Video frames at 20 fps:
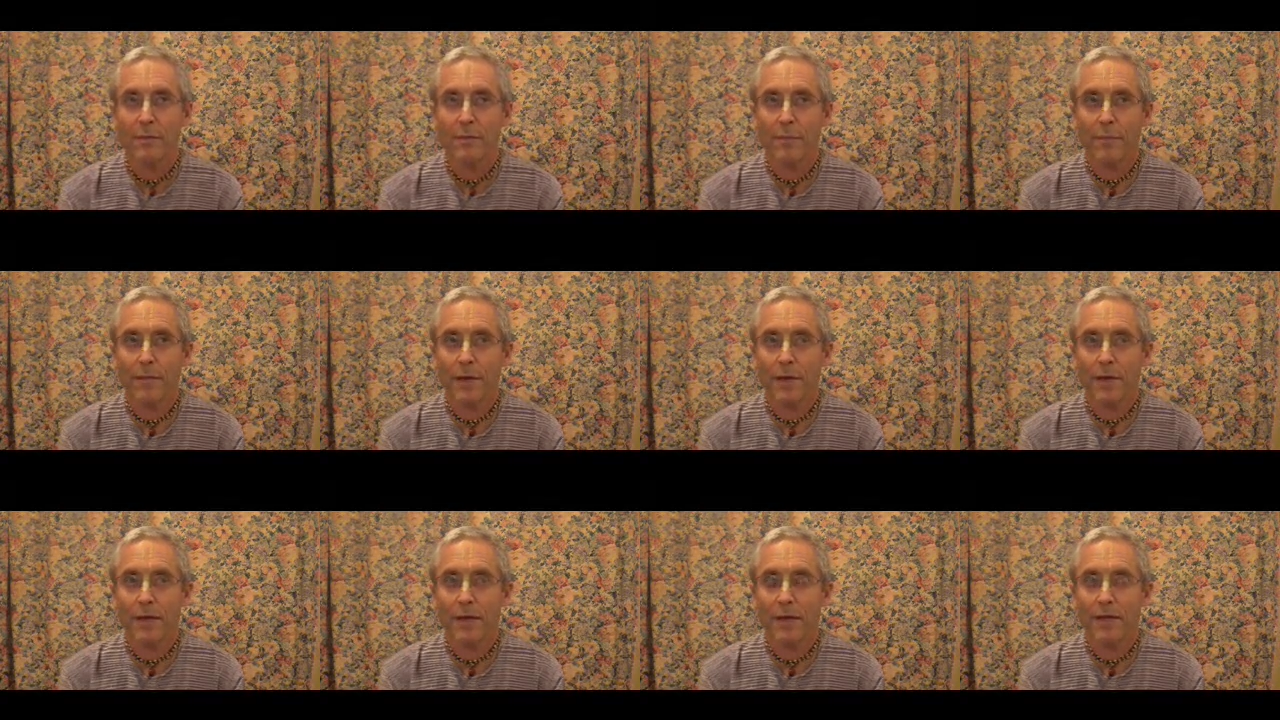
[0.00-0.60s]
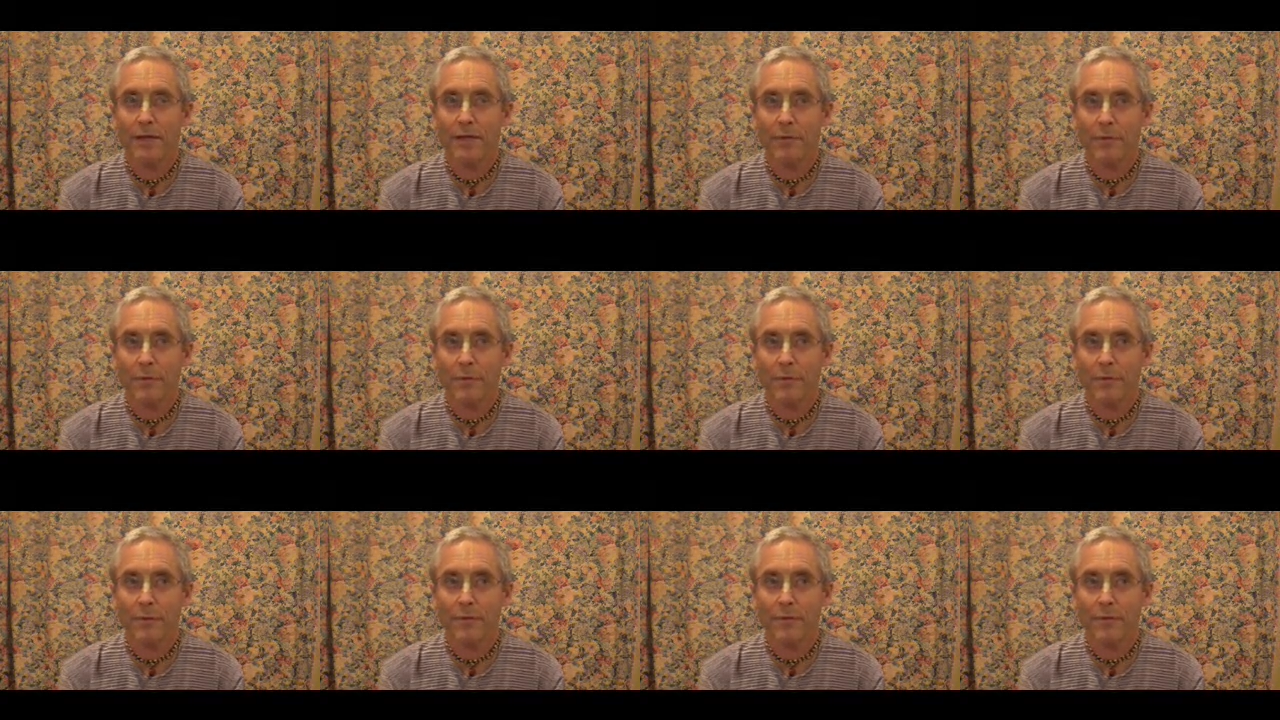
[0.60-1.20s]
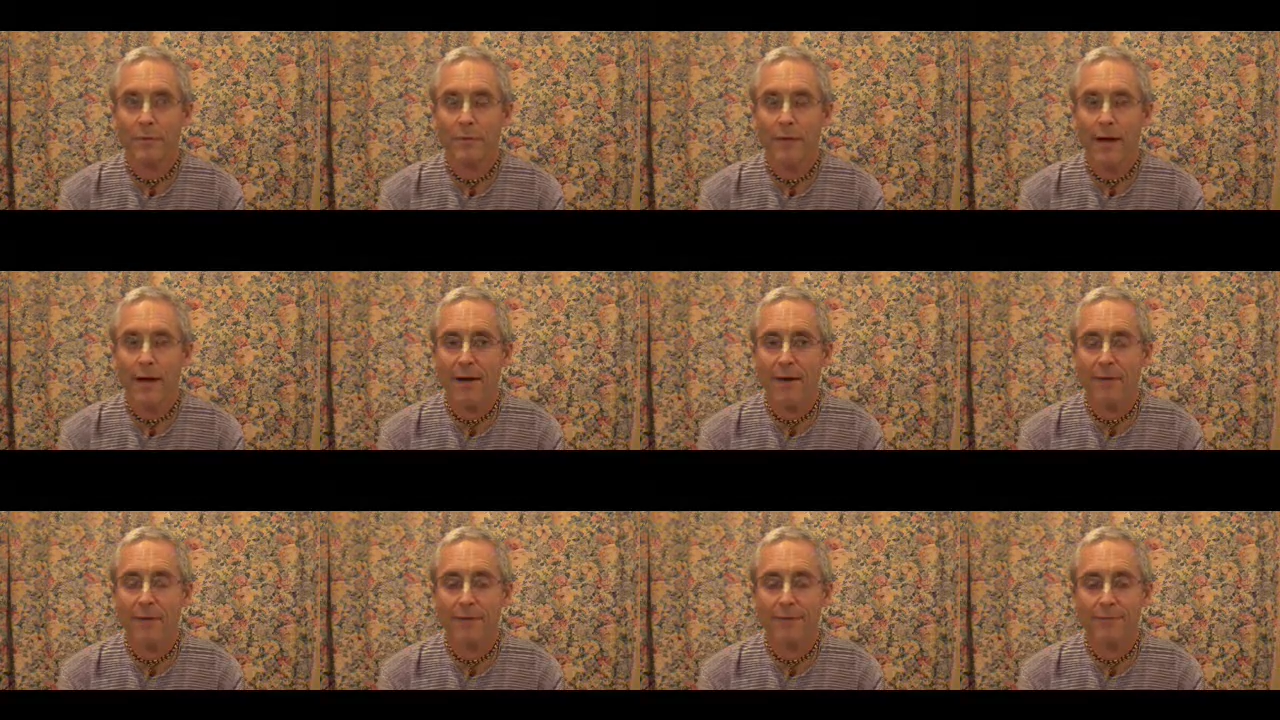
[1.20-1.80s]
but it's really
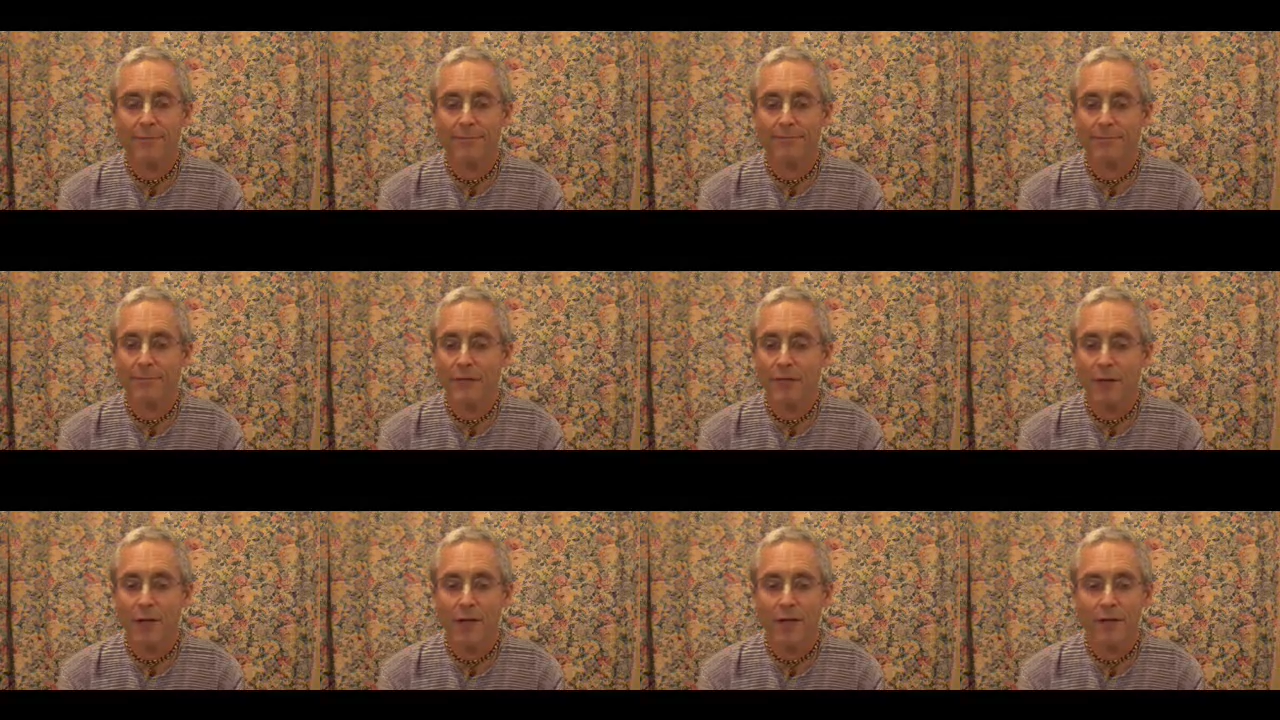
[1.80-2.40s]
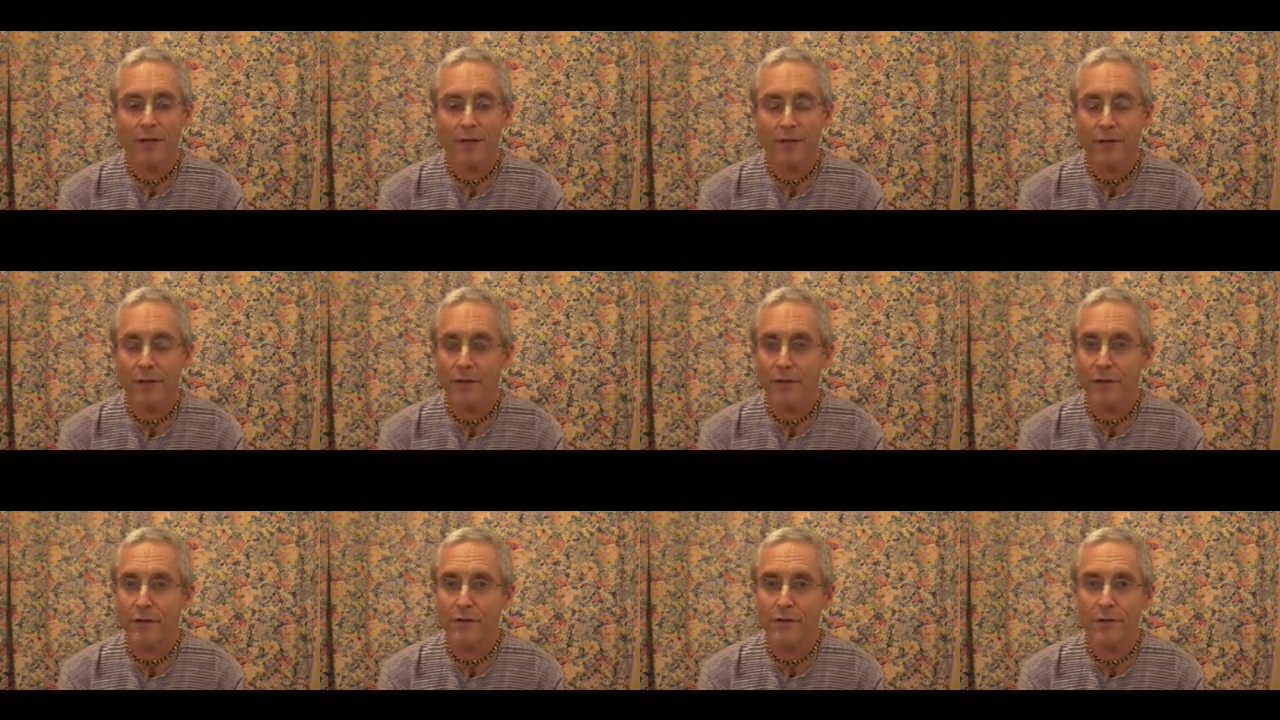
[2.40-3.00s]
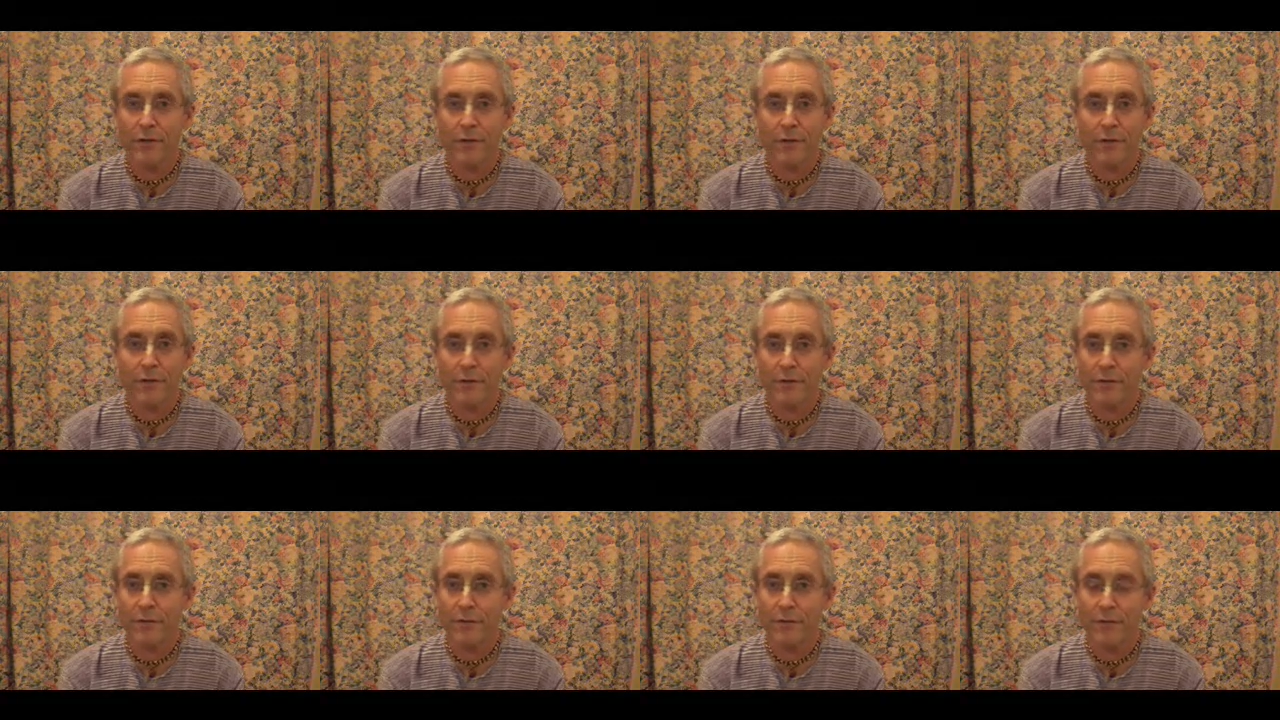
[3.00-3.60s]
about trying to encourage
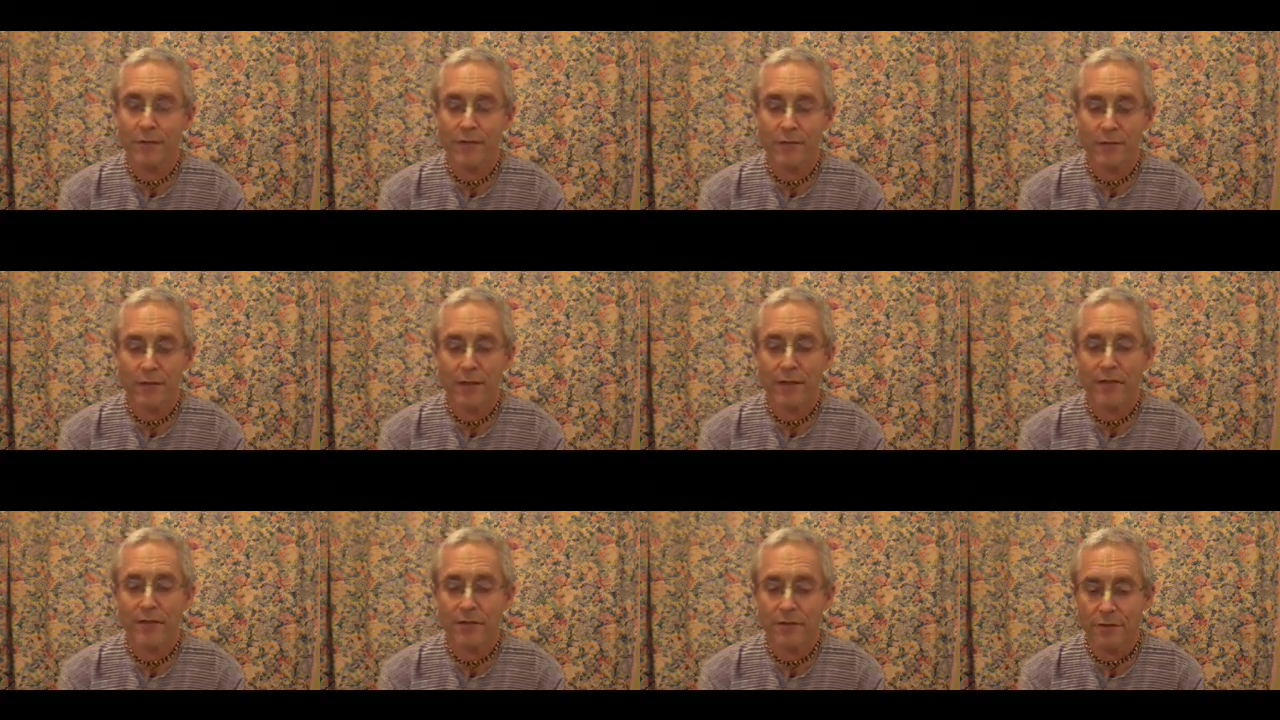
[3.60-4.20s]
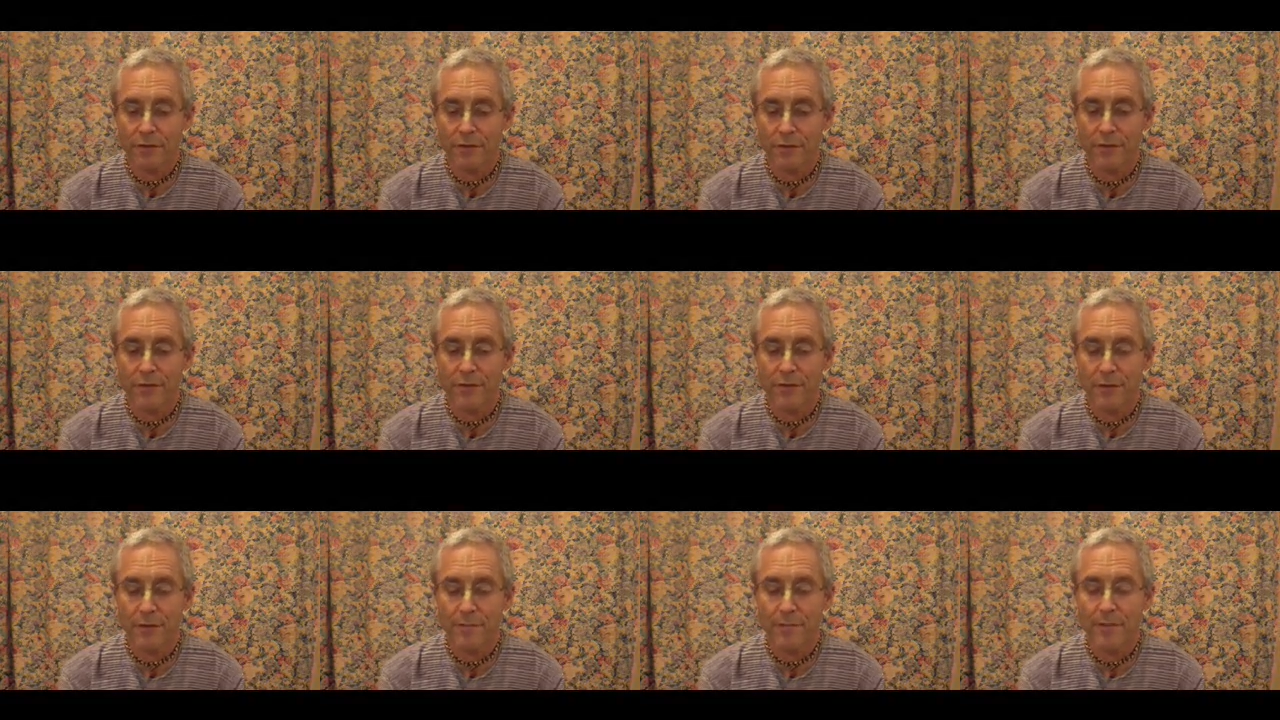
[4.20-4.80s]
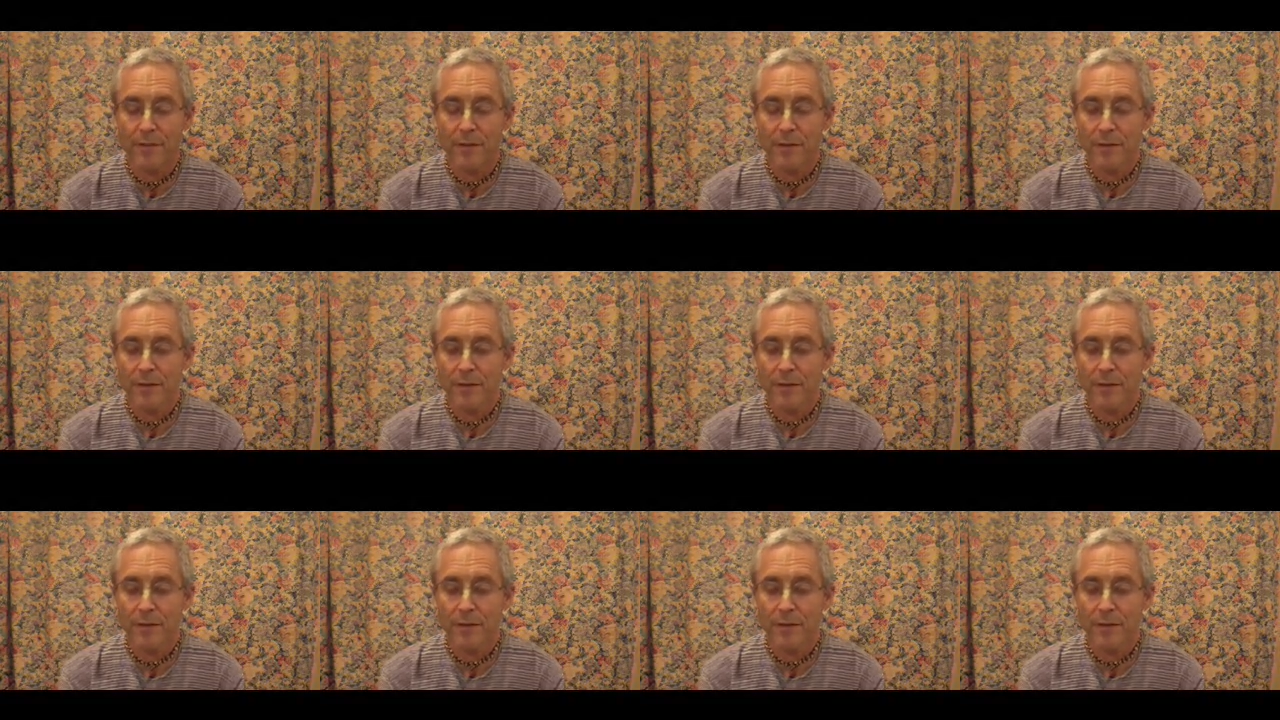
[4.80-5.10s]
devotees and trying to serve them,